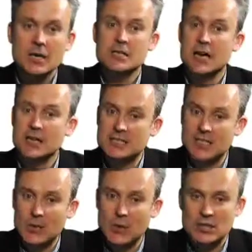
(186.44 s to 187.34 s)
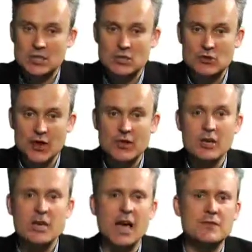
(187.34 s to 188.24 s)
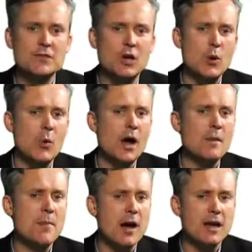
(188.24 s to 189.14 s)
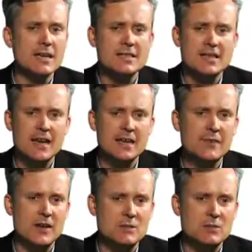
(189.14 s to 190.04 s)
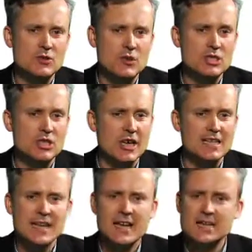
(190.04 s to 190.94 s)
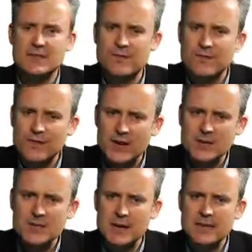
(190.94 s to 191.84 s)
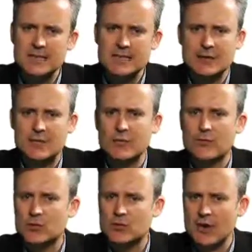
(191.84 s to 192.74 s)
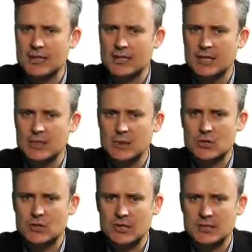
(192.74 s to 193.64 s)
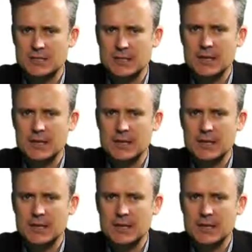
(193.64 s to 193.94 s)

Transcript: To understand why it's a strength, you have to know why buying and selling investment trust shares is fundamentally different from trading in unit trusts.